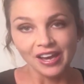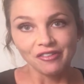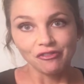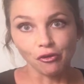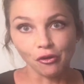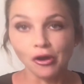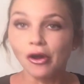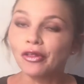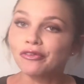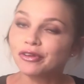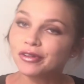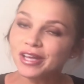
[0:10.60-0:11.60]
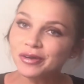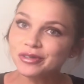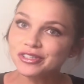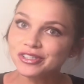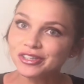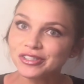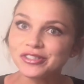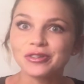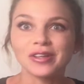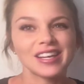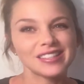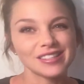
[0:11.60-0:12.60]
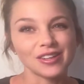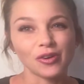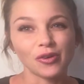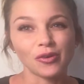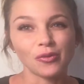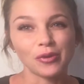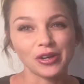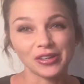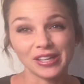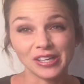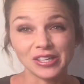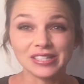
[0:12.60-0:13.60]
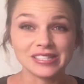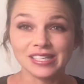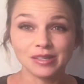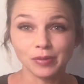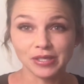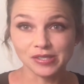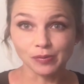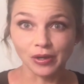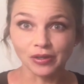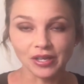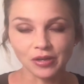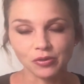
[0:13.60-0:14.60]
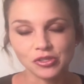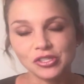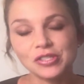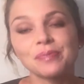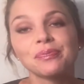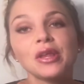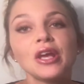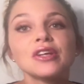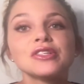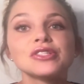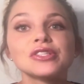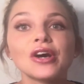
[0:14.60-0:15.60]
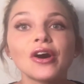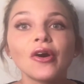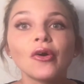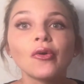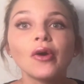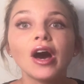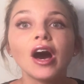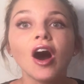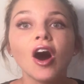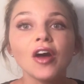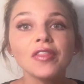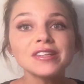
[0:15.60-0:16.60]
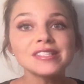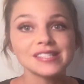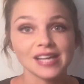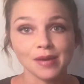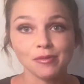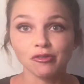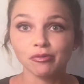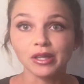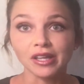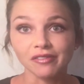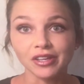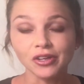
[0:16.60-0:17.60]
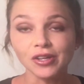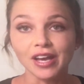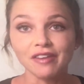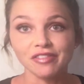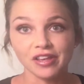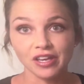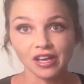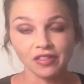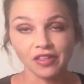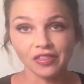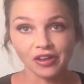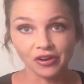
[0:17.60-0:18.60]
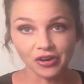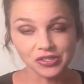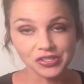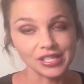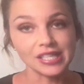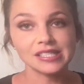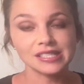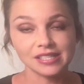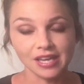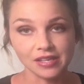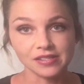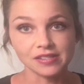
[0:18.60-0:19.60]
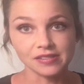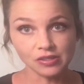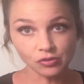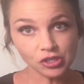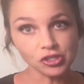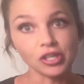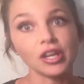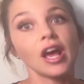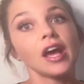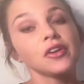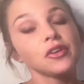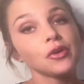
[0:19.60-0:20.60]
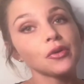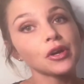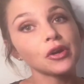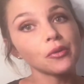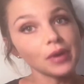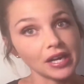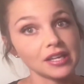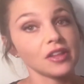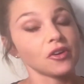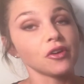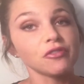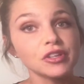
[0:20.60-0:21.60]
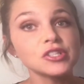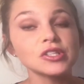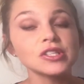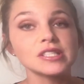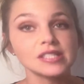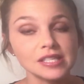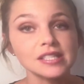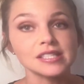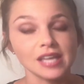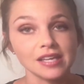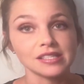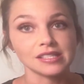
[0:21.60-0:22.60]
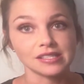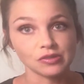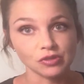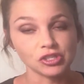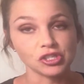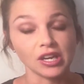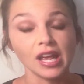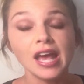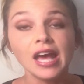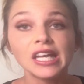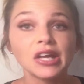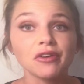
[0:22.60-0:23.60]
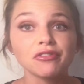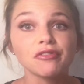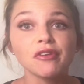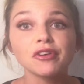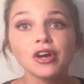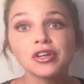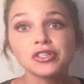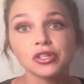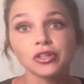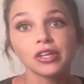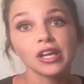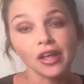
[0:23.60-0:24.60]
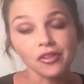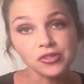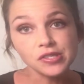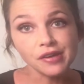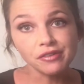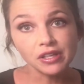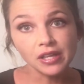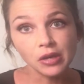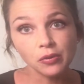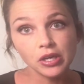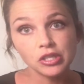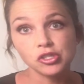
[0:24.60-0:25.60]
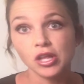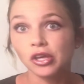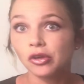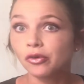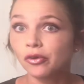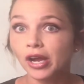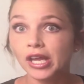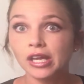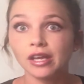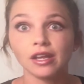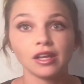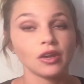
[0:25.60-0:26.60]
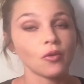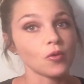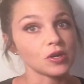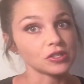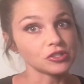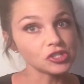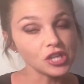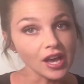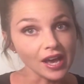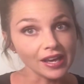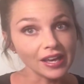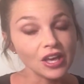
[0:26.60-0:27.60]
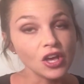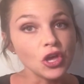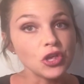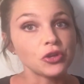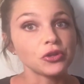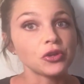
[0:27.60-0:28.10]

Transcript: for all of you language nerds who like to know weird little tidbits about languages. So all this time you've been living your life thinking that there are six cases in Russian, and you are correct, there are officially six cases in Russian. Now if you've ever gone to learn another Slavic language like Ukrainian or Czech, you'll